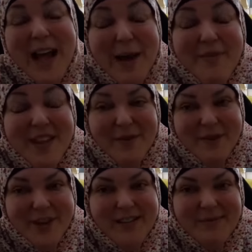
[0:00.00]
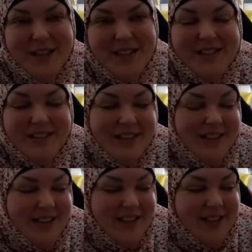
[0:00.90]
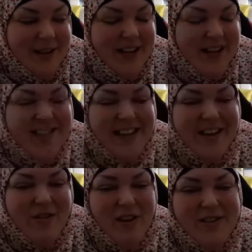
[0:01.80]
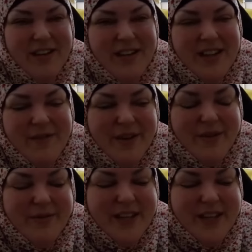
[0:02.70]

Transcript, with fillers: I'm thankful for that because you know he doesn't like get cross or anything if I don't